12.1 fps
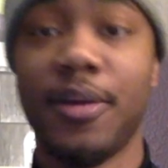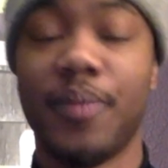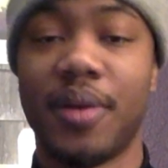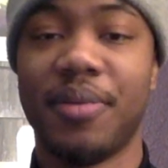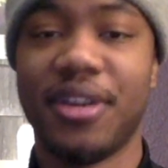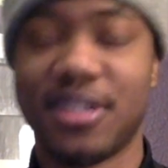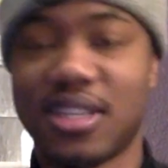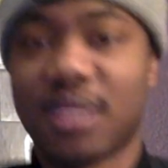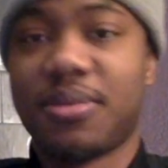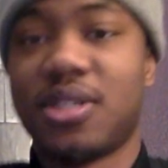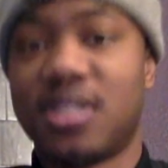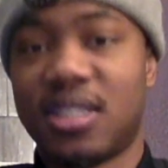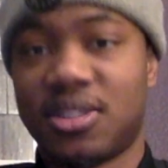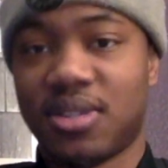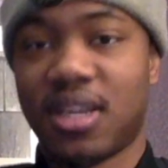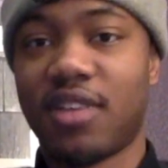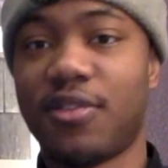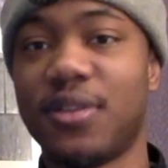But I'm here to talk about Central
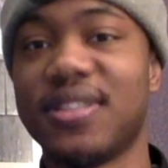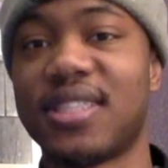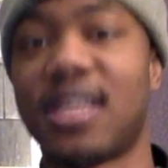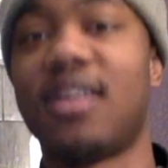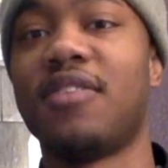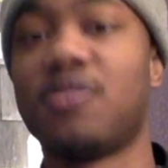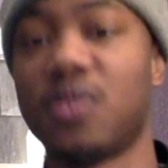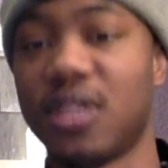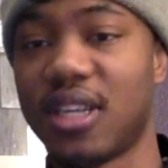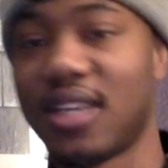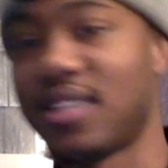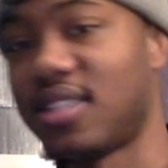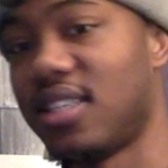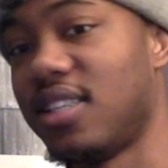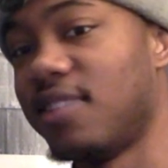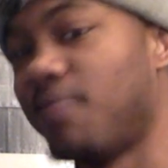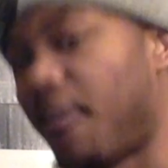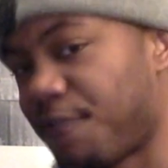California Standoff
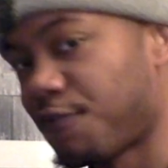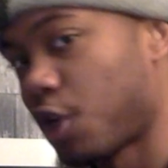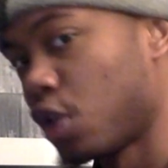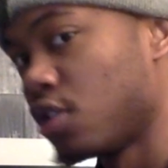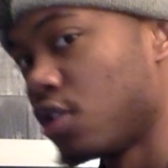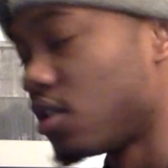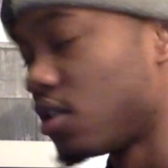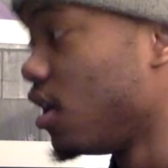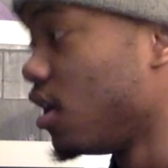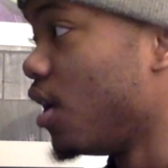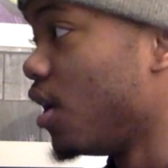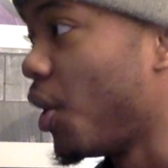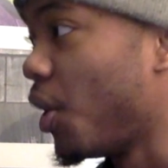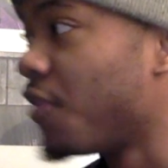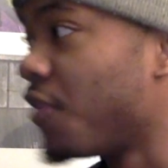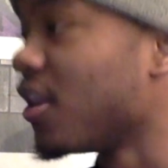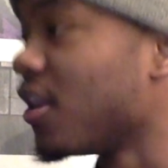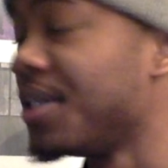2019, my first
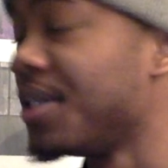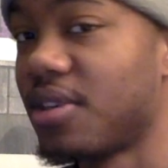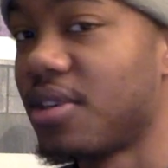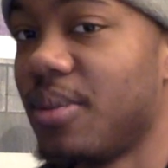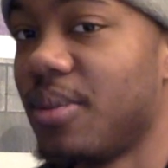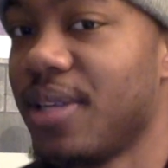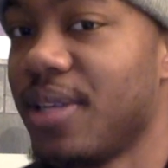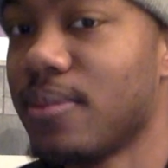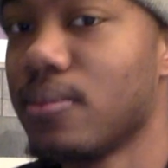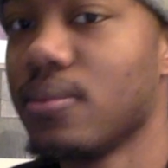offline tournament.